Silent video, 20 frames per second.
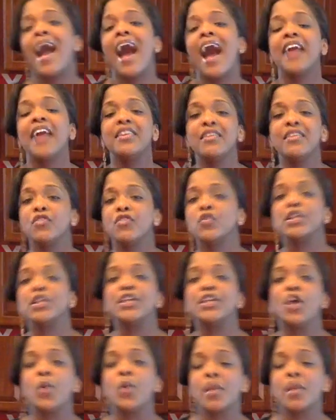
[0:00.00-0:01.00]
I never really
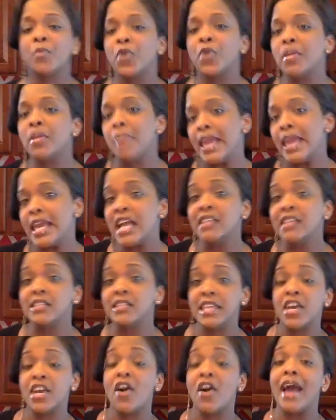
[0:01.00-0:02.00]
know what I'm going to make
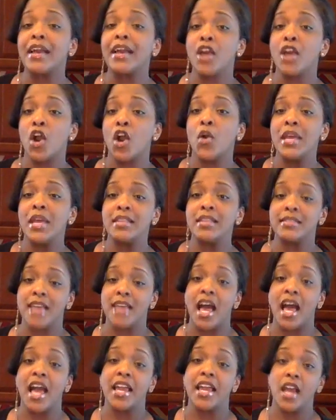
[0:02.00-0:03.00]
until I go
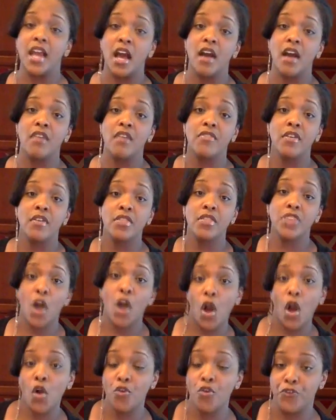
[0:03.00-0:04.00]
inside of the
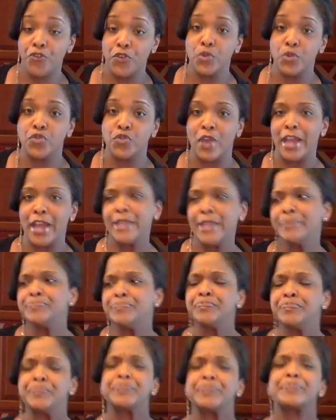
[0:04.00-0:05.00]
Whole Foods, right?
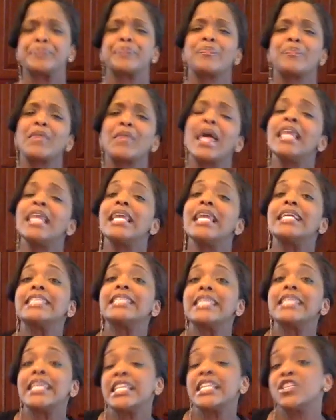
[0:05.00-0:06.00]
I like
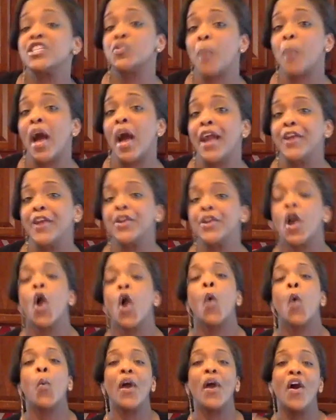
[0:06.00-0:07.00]
to get inspired.
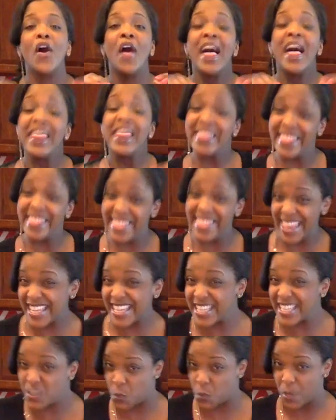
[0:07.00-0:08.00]
Well,
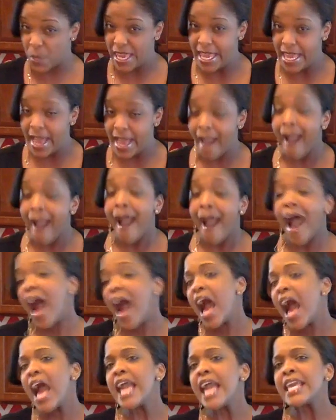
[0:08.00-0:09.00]
this week,
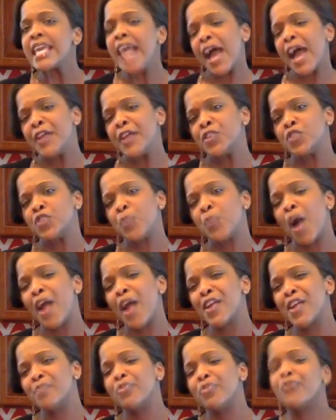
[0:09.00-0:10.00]
I got
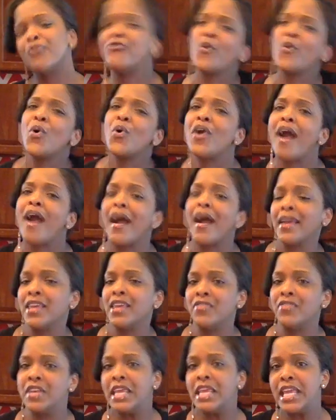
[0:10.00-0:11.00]
inspired before I
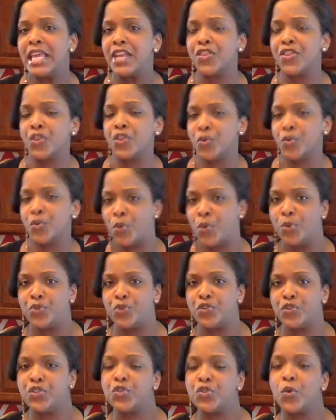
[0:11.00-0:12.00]
even hit the
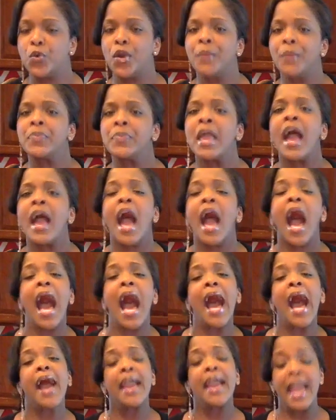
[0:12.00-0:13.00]
grocery store.
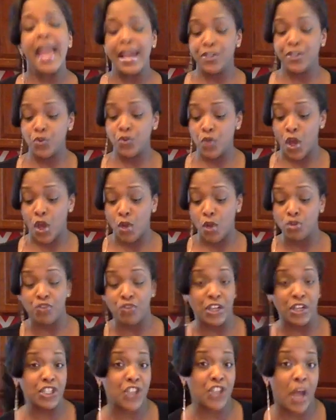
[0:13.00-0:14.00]
I had to go
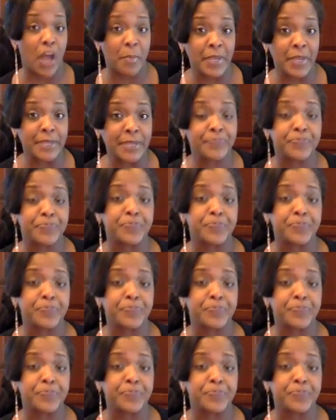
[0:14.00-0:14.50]
dress shopping.